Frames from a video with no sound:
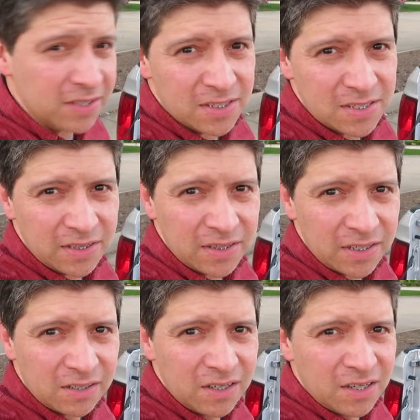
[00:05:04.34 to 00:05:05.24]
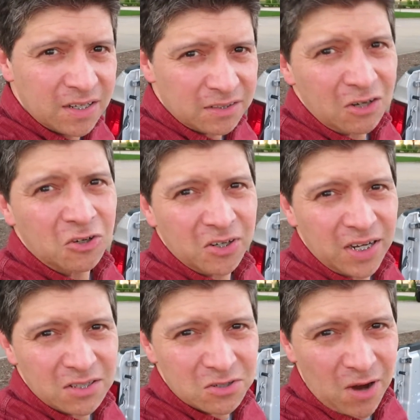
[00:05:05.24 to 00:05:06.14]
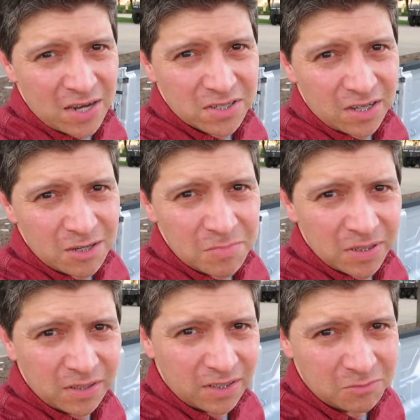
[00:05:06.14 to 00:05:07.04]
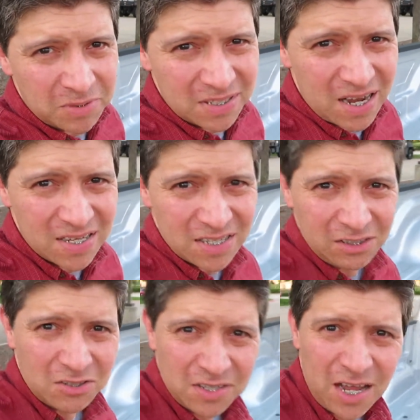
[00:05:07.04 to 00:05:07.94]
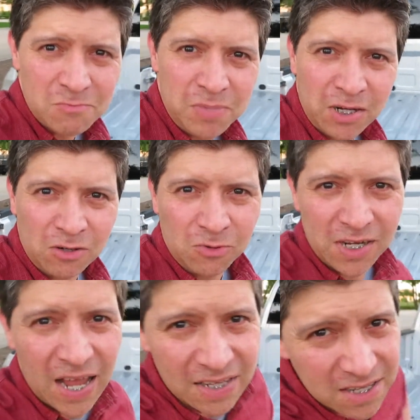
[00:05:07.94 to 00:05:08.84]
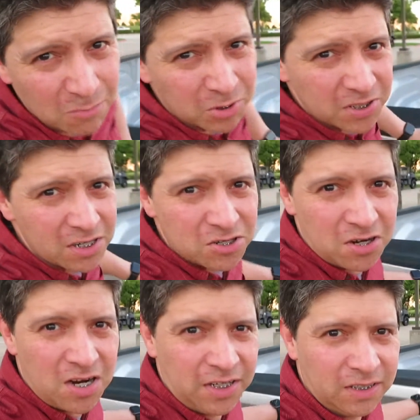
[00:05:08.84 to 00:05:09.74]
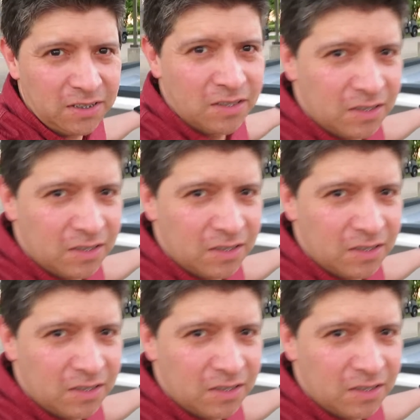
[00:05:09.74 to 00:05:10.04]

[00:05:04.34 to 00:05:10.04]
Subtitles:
things in there, they're all going to get scratched up. And besides, it looks a lot better when it has that protection on it.